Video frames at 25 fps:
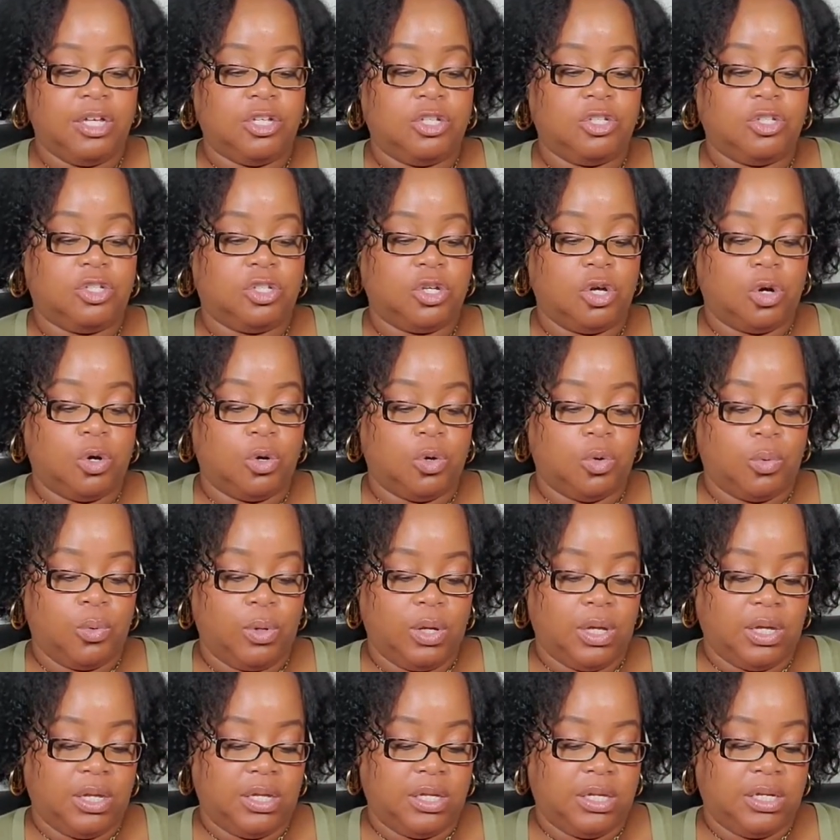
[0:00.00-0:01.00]
So
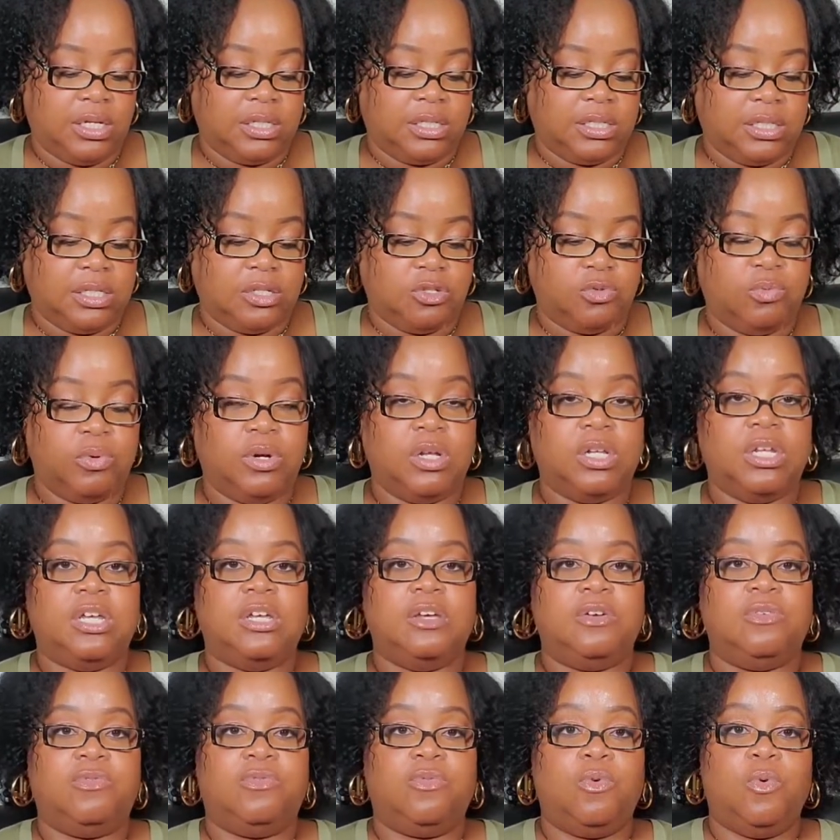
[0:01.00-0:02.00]
this is
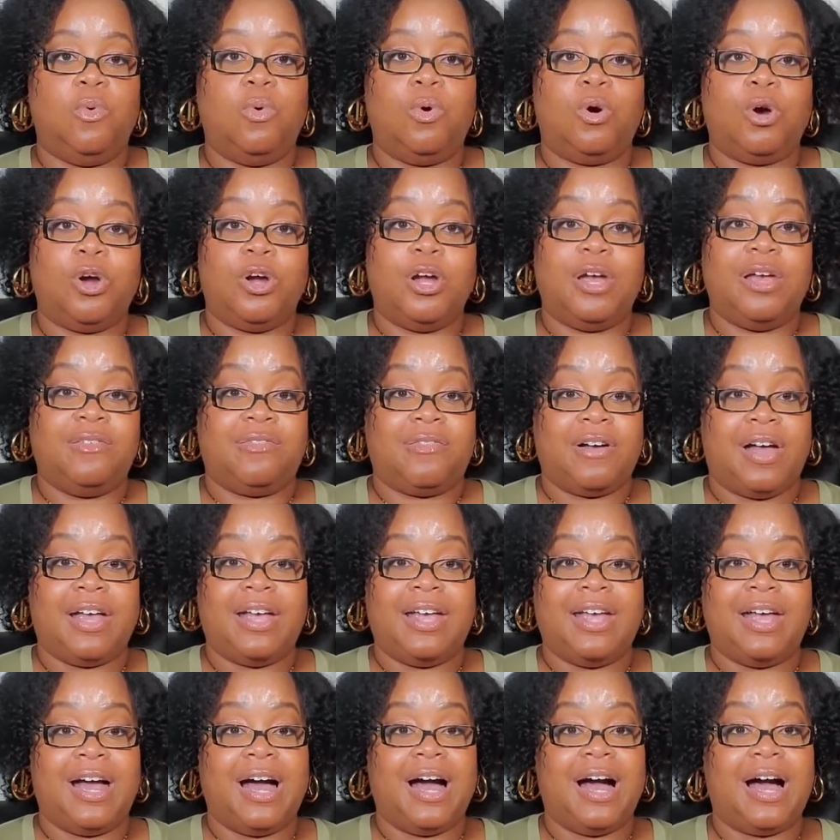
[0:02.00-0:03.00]
really for if I
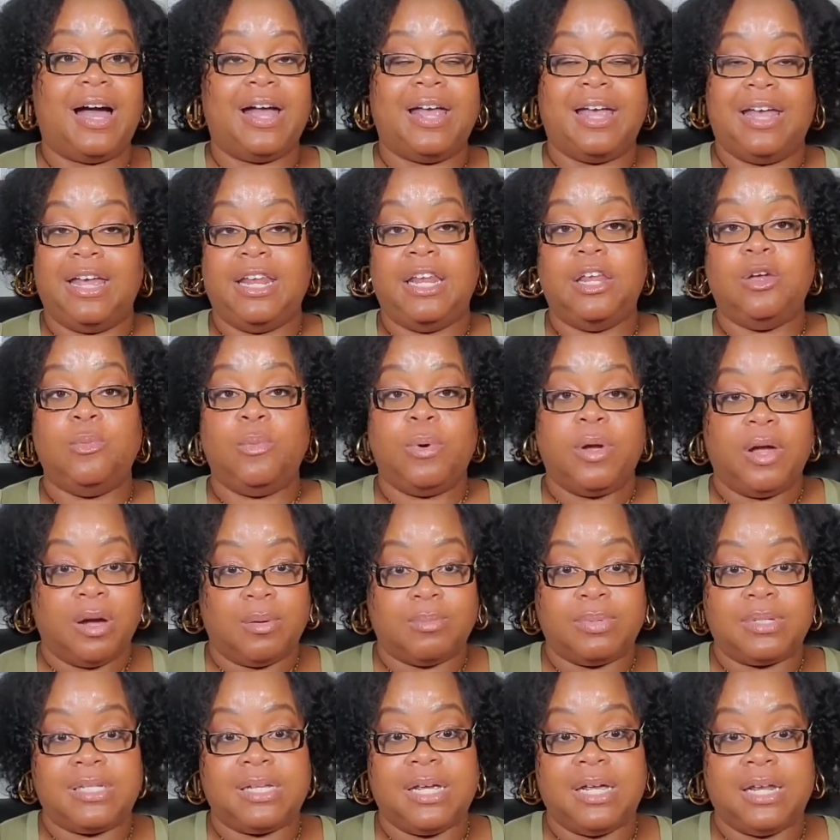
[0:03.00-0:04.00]
get hot anywhere
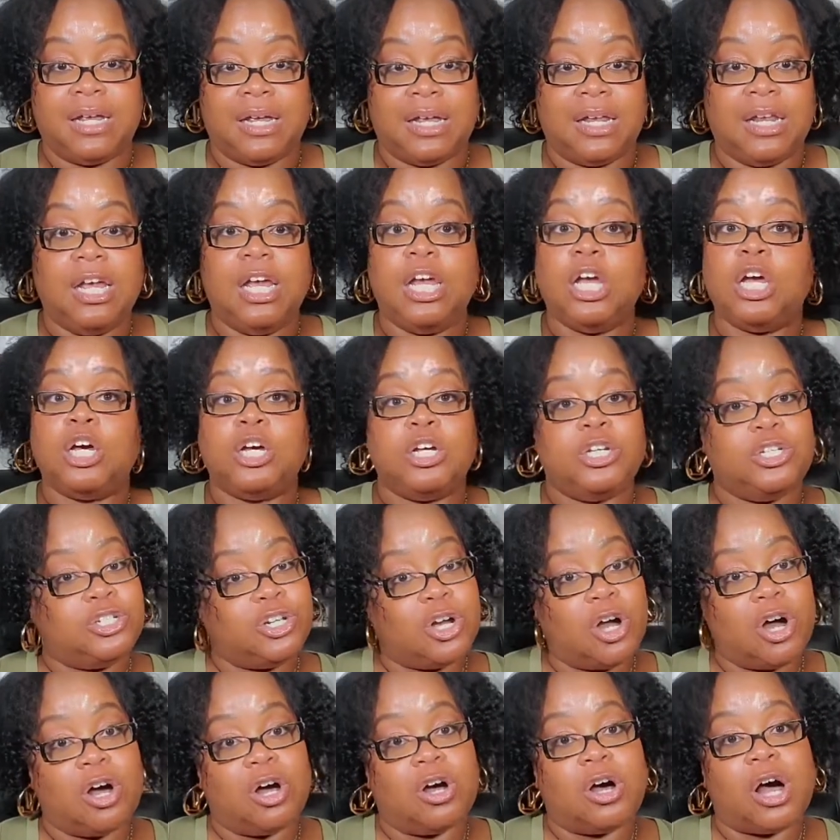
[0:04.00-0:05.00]
I'm sitting, cause
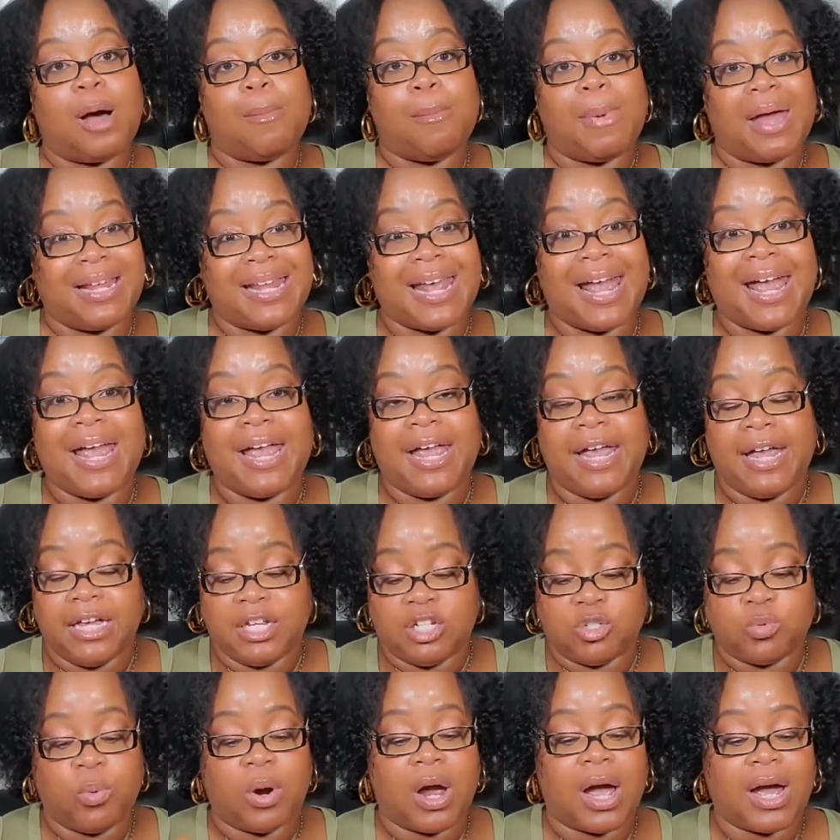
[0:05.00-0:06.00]
y'all, I'm at that
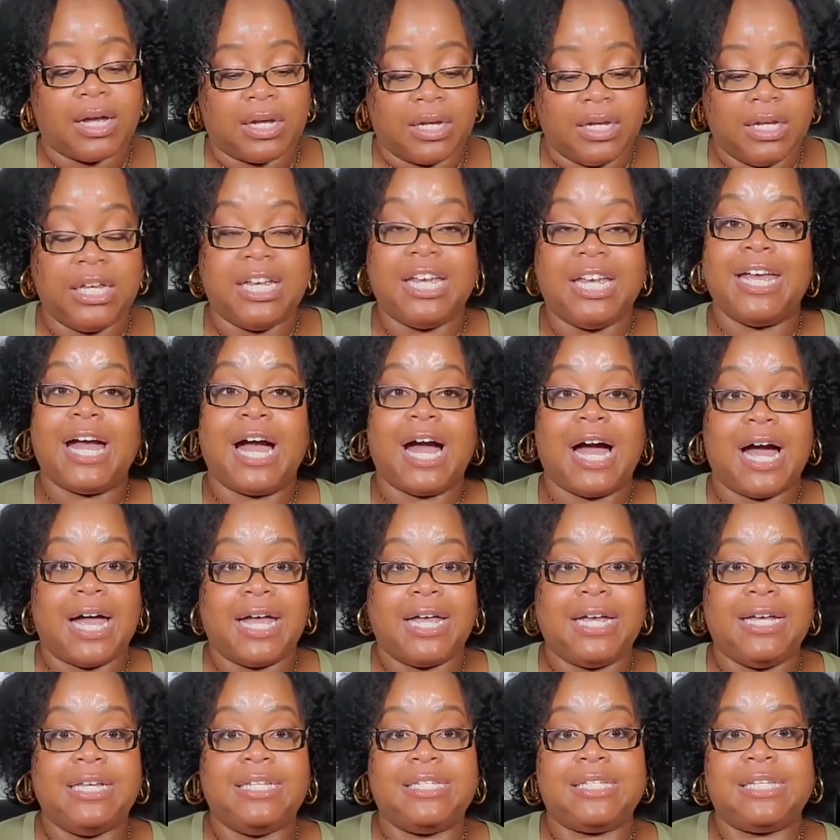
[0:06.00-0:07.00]
age where I can get hot
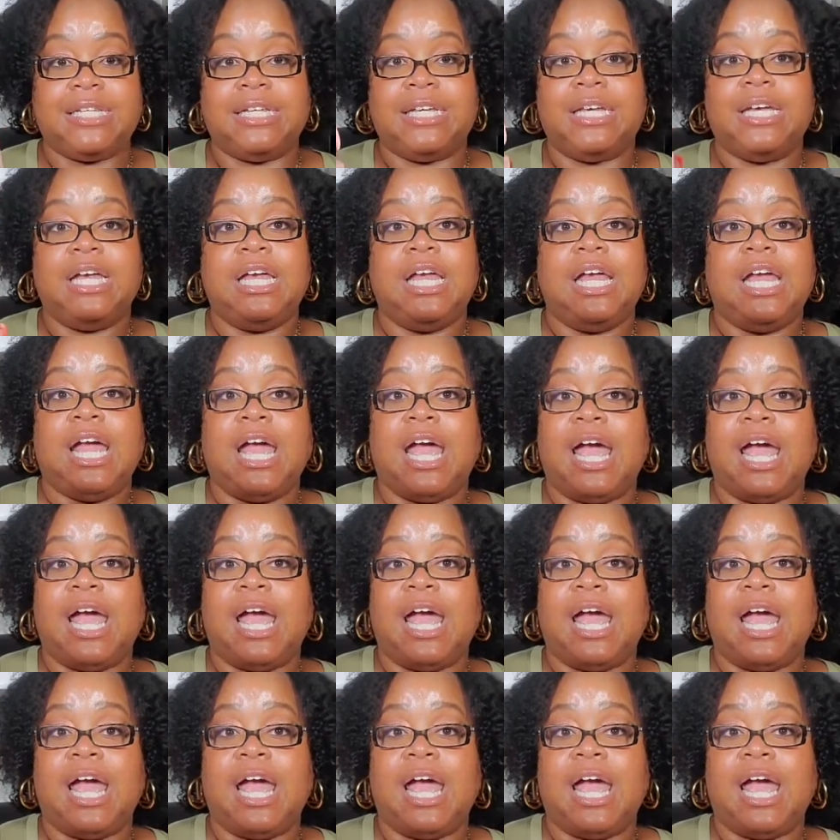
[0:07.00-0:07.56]
easily.